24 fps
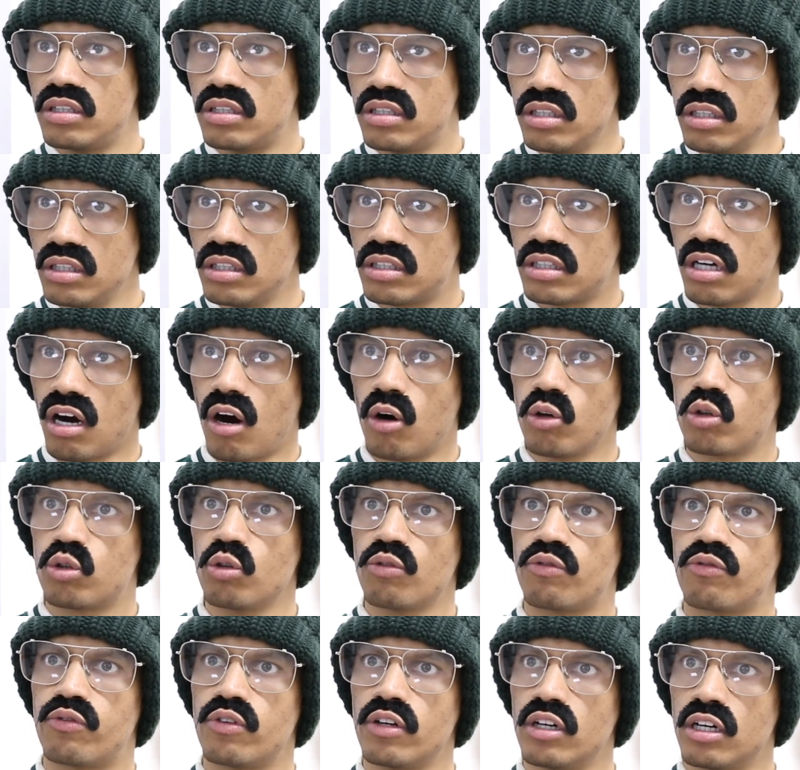teach how to
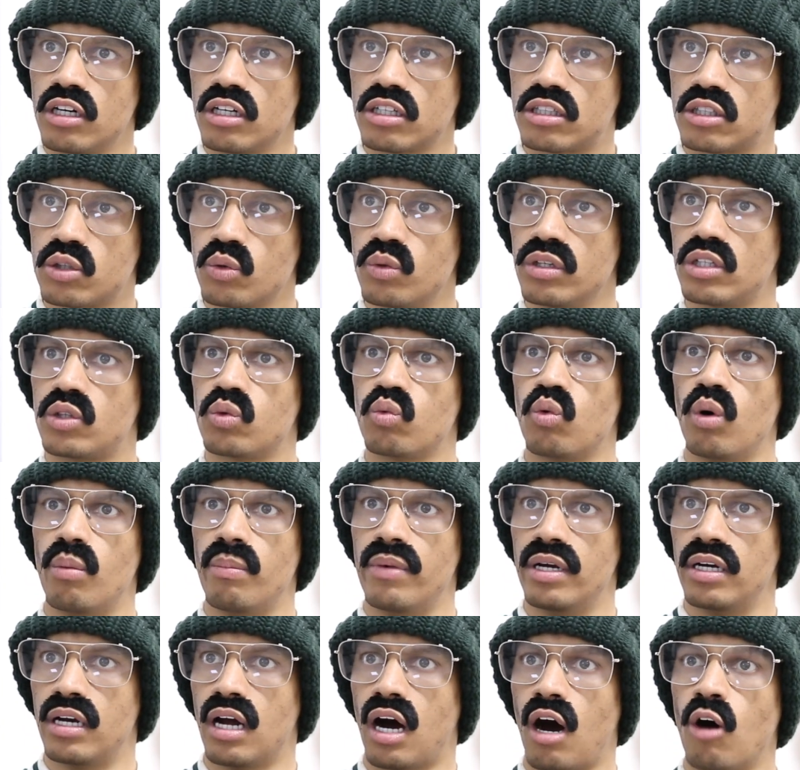flirt with
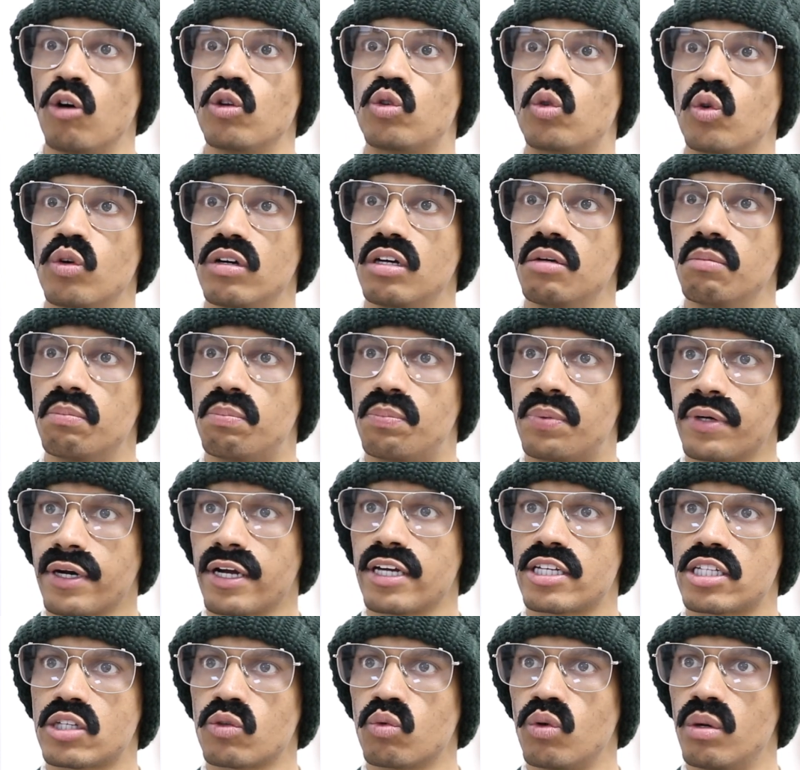women, how to
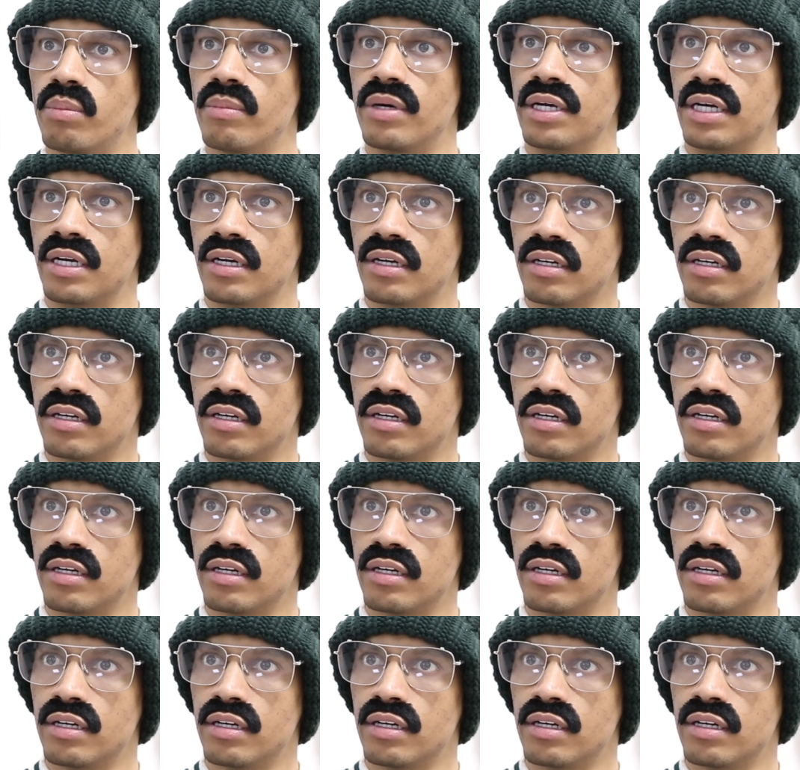impress women.